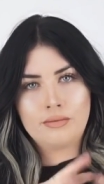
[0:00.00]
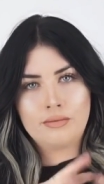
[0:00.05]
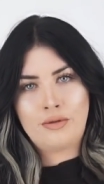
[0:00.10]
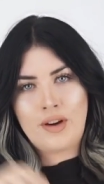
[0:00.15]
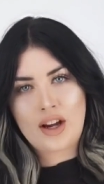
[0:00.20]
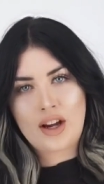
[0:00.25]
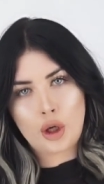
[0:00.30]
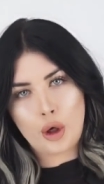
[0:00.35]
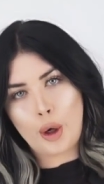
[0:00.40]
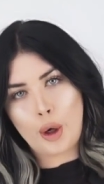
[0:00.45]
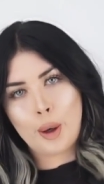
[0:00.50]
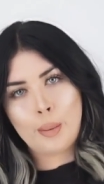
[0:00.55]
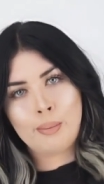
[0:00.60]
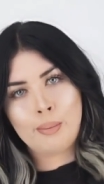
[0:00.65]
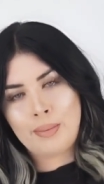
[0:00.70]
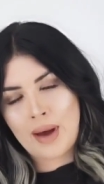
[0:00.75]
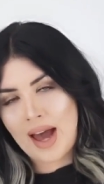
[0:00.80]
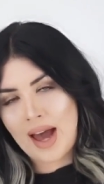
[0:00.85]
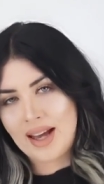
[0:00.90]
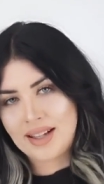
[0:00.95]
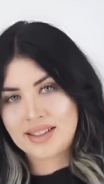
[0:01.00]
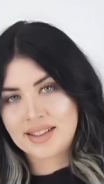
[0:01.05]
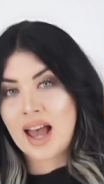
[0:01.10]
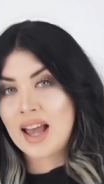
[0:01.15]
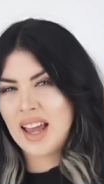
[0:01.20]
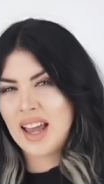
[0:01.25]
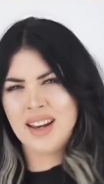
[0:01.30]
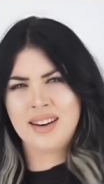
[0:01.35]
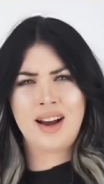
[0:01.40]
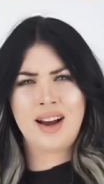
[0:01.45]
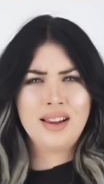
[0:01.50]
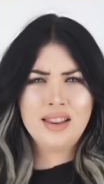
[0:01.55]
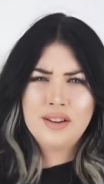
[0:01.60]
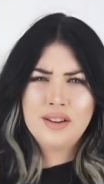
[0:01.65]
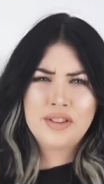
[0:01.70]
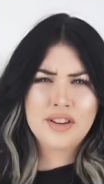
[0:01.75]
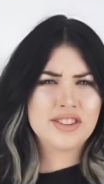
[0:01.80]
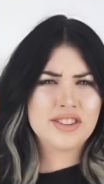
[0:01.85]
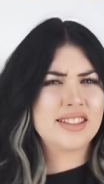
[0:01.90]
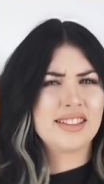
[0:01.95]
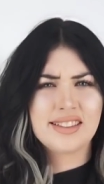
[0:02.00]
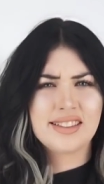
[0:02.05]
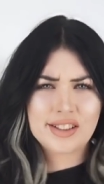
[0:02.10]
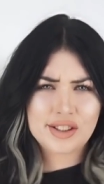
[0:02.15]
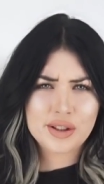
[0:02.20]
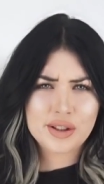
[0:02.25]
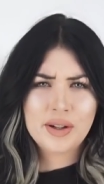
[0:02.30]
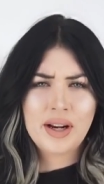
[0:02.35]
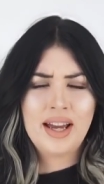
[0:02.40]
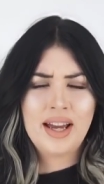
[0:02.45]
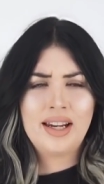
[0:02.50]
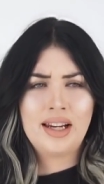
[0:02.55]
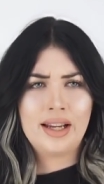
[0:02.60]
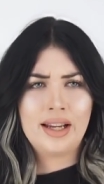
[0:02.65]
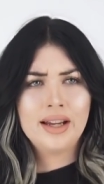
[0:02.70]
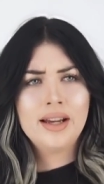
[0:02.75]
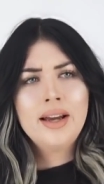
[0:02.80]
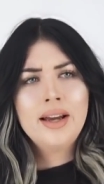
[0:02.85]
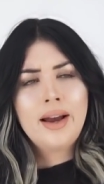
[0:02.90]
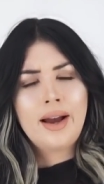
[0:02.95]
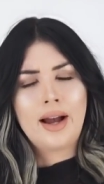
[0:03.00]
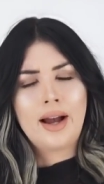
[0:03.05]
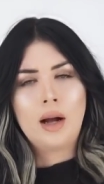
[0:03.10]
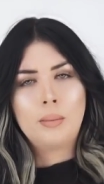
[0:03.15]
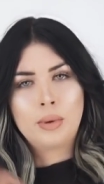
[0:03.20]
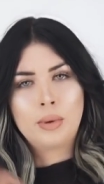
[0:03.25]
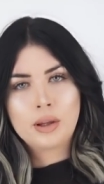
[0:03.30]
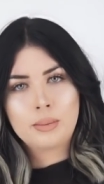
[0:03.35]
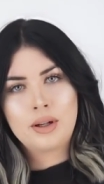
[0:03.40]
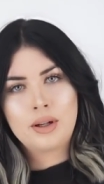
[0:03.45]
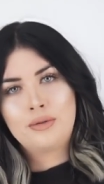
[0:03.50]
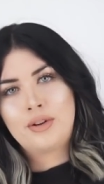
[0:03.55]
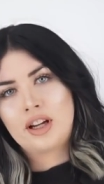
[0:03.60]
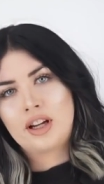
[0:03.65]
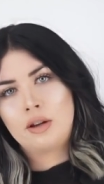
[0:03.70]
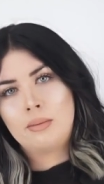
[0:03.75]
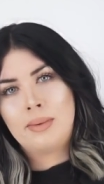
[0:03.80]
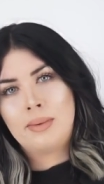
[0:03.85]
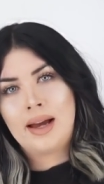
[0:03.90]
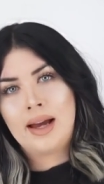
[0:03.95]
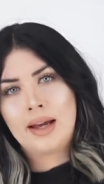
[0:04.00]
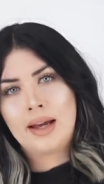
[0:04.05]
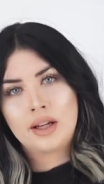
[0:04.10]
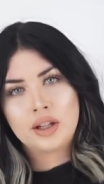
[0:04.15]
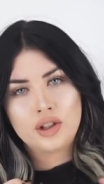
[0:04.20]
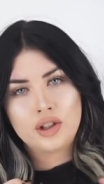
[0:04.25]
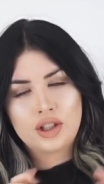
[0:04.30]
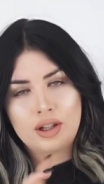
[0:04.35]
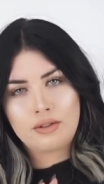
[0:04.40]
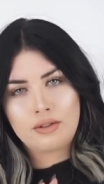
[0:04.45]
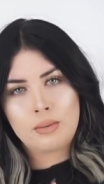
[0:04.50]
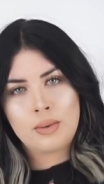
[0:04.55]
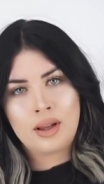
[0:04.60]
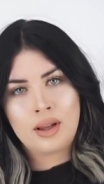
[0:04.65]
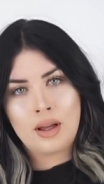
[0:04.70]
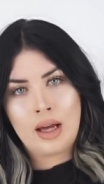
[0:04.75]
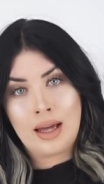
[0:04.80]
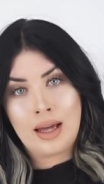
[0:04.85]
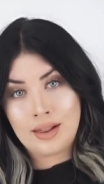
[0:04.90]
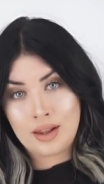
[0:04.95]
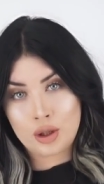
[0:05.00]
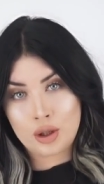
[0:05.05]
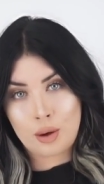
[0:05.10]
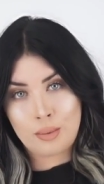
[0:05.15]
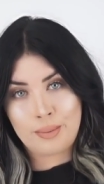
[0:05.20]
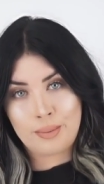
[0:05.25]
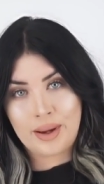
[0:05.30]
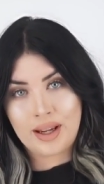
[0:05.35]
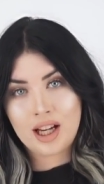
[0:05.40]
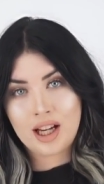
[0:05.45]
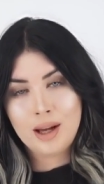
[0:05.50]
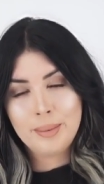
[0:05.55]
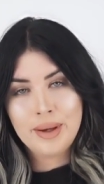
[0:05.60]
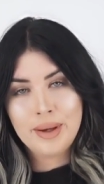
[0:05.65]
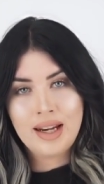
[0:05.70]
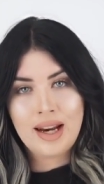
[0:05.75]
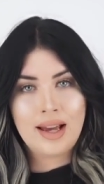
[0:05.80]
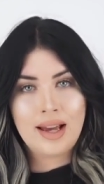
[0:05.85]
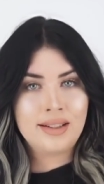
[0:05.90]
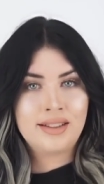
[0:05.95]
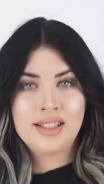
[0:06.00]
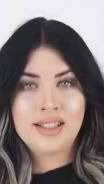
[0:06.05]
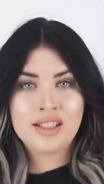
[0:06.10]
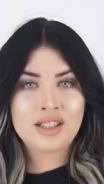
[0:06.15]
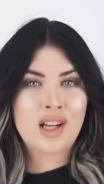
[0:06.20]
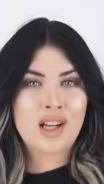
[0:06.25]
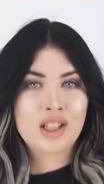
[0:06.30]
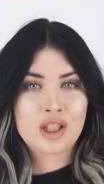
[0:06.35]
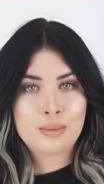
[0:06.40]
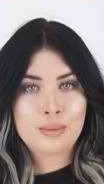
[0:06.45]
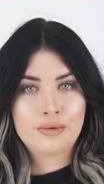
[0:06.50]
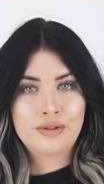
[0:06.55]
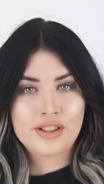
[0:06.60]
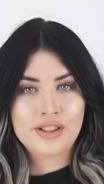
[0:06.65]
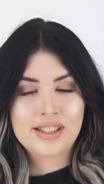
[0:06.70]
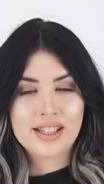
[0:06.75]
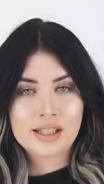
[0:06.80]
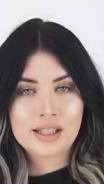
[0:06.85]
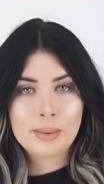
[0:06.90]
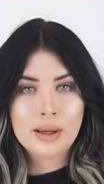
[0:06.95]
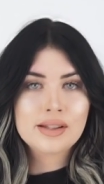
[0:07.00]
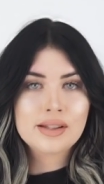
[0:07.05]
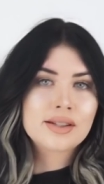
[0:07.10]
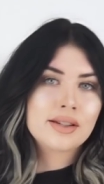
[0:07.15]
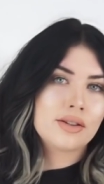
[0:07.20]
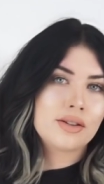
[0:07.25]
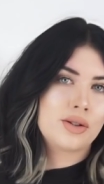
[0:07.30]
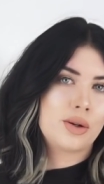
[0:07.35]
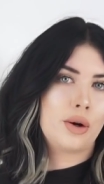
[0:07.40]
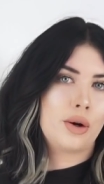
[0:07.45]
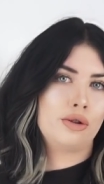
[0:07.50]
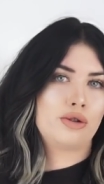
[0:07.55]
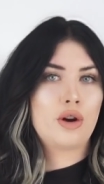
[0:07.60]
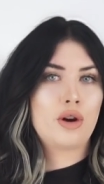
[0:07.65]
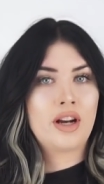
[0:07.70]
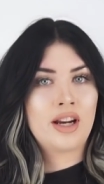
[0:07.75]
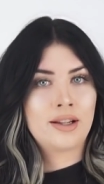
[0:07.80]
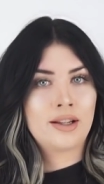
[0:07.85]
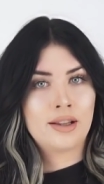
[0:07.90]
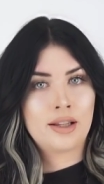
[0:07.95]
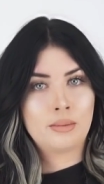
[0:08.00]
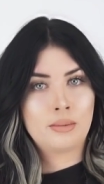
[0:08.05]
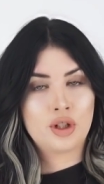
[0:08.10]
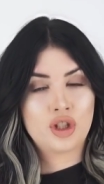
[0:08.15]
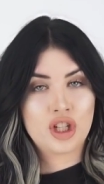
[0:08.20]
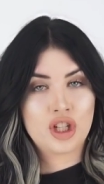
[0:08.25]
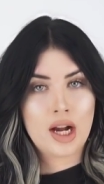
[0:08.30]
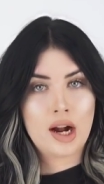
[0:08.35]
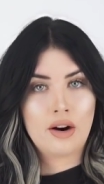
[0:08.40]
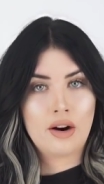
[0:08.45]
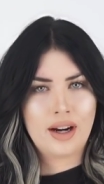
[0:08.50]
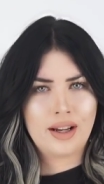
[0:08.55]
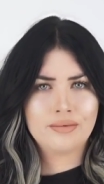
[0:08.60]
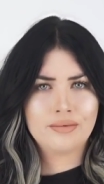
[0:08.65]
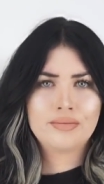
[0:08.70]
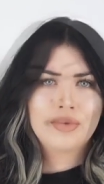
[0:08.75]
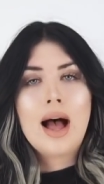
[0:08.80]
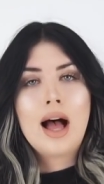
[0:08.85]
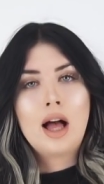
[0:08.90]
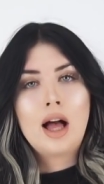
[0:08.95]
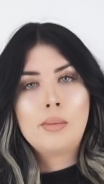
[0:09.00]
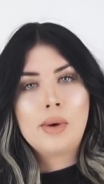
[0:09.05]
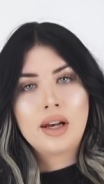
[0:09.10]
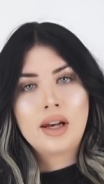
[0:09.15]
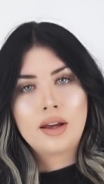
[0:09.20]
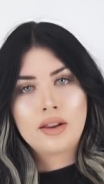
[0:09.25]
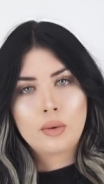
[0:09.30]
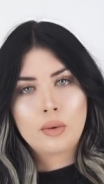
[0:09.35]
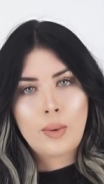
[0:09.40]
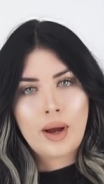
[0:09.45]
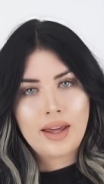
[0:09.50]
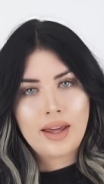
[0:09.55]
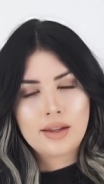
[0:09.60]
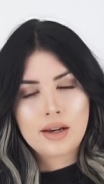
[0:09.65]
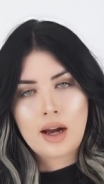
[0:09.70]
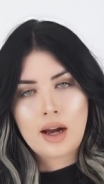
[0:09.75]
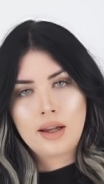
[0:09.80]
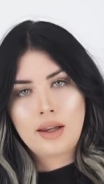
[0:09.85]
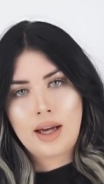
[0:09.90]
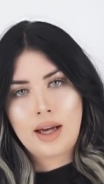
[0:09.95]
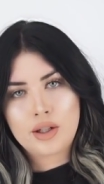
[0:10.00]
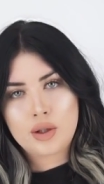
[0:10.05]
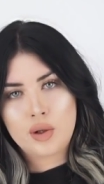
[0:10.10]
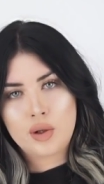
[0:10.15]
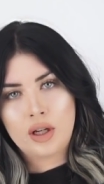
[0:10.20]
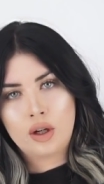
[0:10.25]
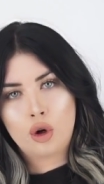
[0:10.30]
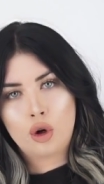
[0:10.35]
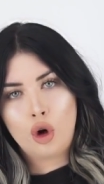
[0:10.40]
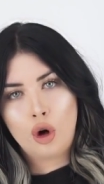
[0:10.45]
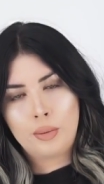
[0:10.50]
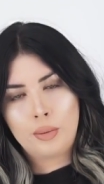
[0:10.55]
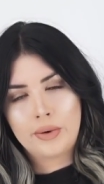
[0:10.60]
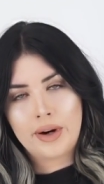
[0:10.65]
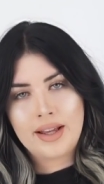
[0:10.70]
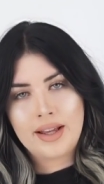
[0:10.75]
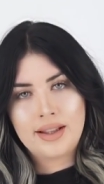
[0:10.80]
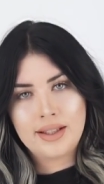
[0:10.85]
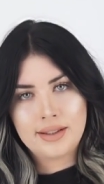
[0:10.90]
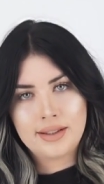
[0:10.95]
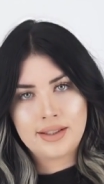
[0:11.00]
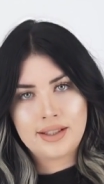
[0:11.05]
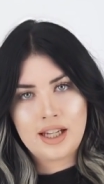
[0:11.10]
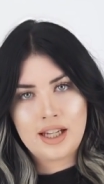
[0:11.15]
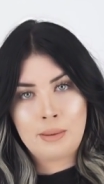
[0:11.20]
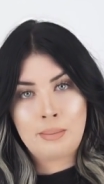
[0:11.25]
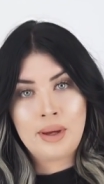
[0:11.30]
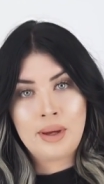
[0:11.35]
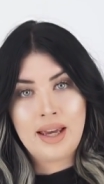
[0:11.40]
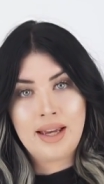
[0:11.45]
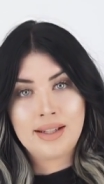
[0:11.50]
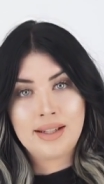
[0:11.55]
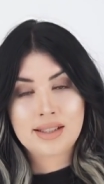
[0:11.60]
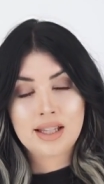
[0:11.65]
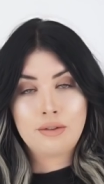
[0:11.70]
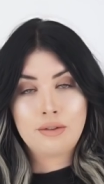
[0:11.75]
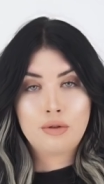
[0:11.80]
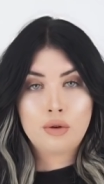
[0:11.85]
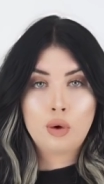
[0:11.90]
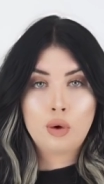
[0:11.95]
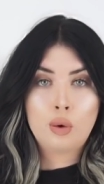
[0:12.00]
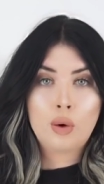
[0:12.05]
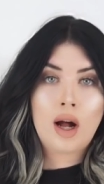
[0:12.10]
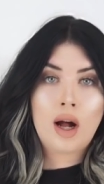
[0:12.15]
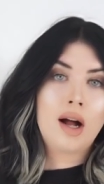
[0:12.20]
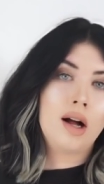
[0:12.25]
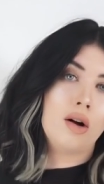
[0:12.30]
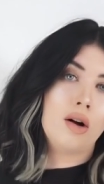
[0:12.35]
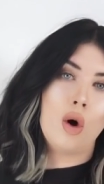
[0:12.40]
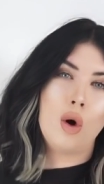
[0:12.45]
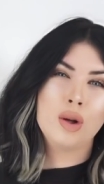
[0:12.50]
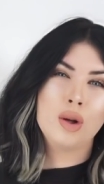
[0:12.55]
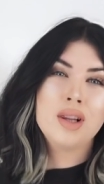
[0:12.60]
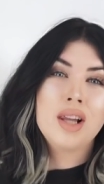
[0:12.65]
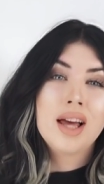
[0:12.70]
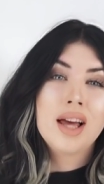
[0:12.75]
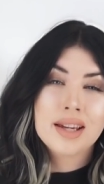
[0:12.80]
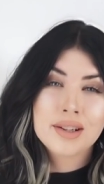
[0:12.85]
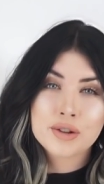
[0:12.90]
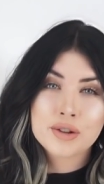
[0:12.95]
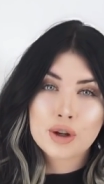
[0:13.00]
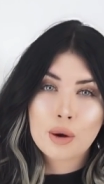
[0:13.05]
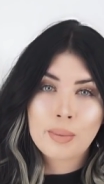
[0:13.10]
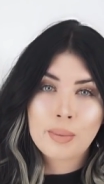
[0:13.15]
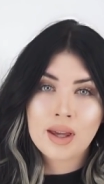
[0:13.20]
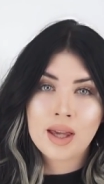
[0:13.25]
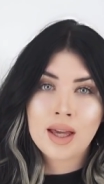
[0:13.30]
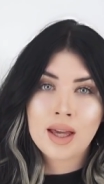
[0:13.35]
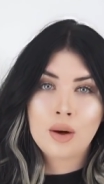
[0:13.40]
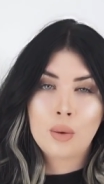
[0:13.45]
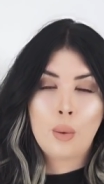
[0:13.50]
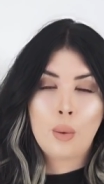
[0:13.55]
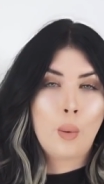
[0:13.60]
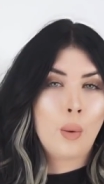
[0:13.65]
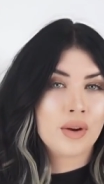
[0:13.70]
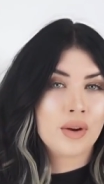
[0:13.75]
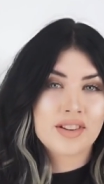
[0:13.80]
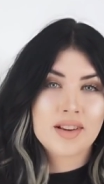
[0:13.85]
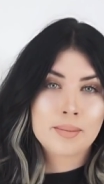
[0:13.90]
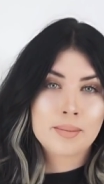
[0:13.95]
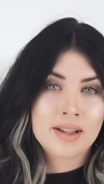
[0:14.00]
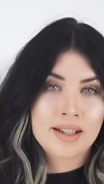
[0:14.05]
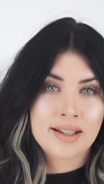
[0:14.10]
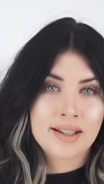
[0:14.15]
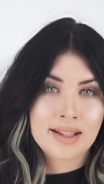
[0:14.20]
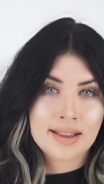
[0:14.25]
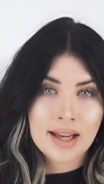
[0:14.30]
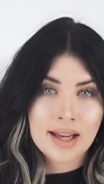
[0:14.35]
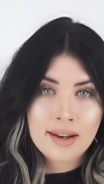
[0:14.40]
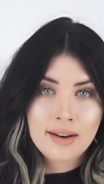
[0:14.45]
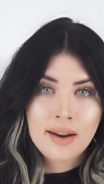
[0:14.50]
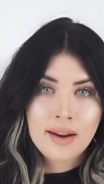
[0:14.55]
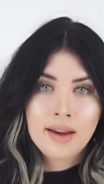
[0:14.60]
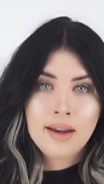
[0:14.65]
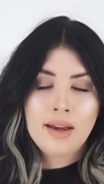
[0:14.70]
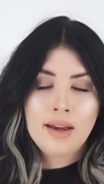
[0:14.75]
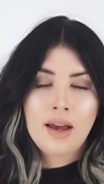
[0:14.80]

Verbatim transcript: vacuum bags. Again, I love those things, they're so handy. Um, put them in a vacuum bag, shoved them at the top of my cupboard, didn't touch them for six months, so donated them to charity. Um, another way that I like to incorporate this tip is if you are online shopping or something like that,